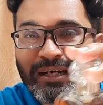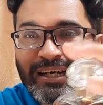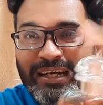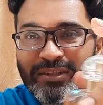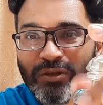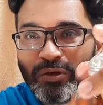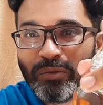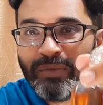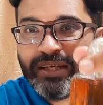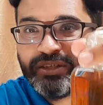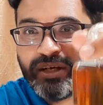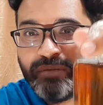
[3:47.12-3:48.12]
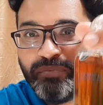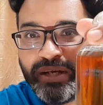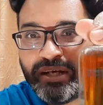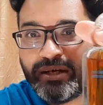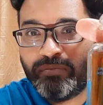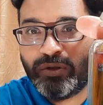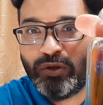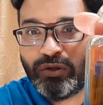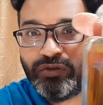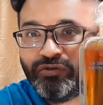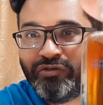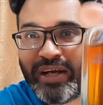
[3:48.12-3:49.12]
clicks on to place you can pick it up
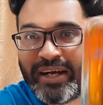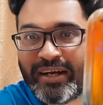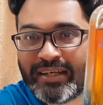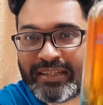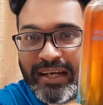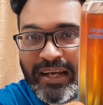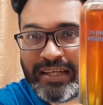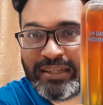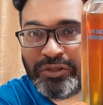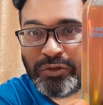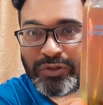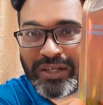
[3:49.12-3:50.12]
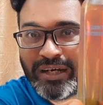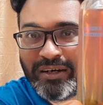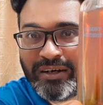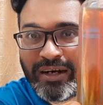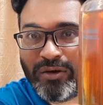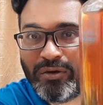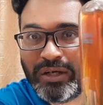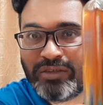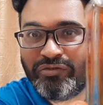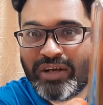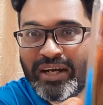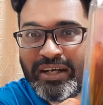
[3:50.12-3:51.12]
looks very nice i like the juice color now
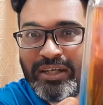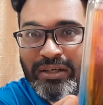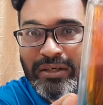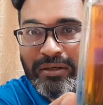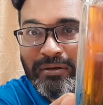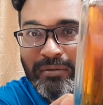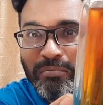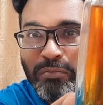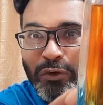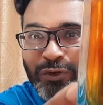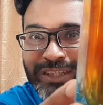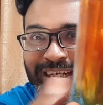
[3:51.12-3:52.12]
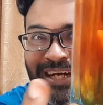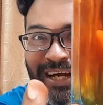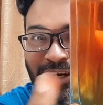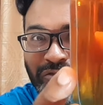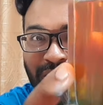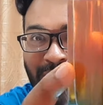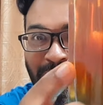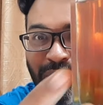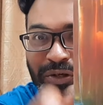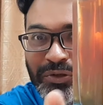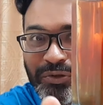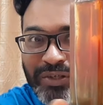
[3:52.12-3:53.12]
it's very boozy kind of
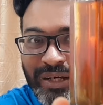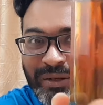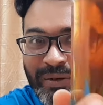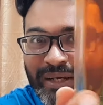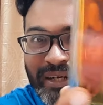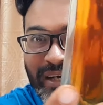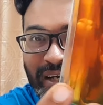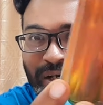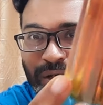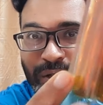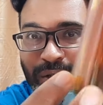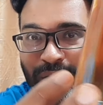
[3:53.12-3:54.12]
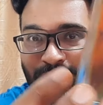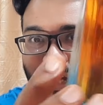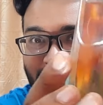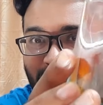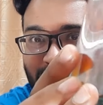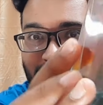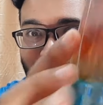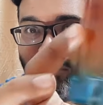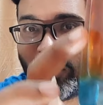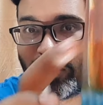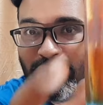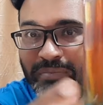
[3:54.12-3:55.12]
ambery juice color right and the
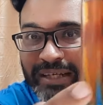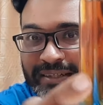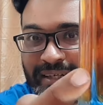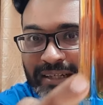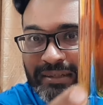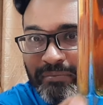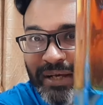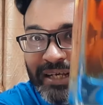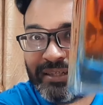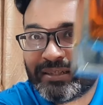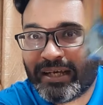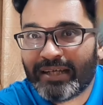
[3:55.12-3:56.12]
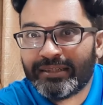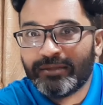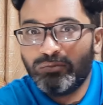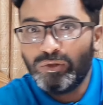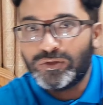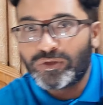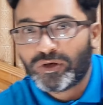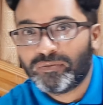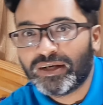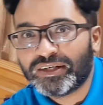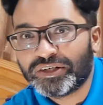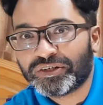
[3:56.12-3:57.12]
bottle basically at the base has this blue sorry
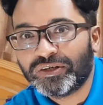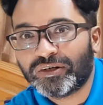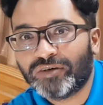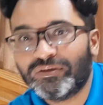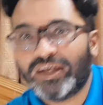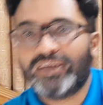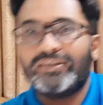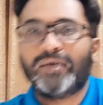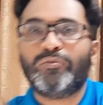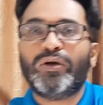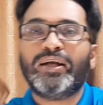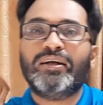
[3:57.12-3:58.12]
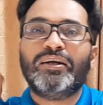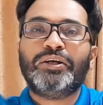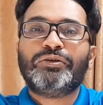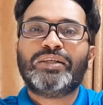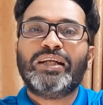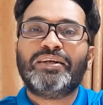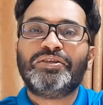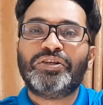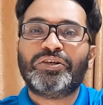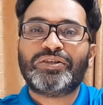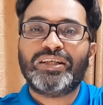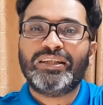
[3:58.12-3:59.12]
my t-shirt of the, it's i'm wearing new zealand
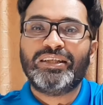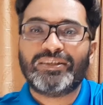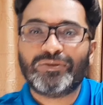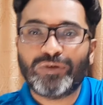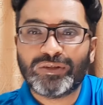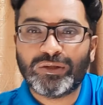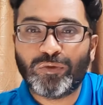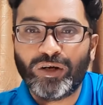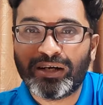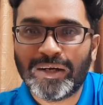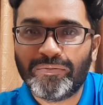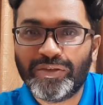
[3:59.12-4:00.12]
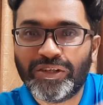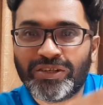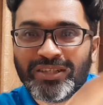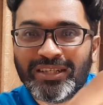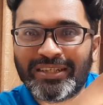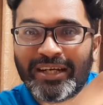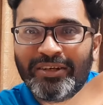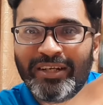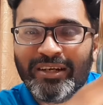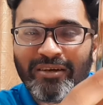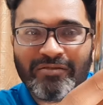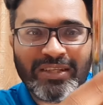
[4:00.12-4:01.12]
jersey this is one of the world cup jerseys i
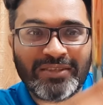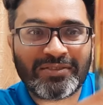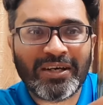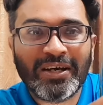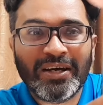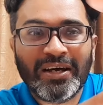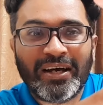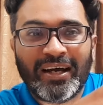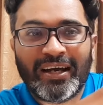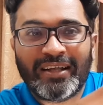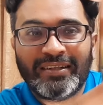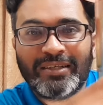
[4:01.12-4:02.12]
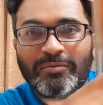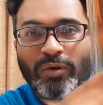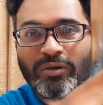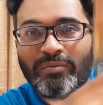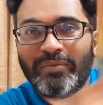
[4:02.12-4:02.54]
really love this and this bottle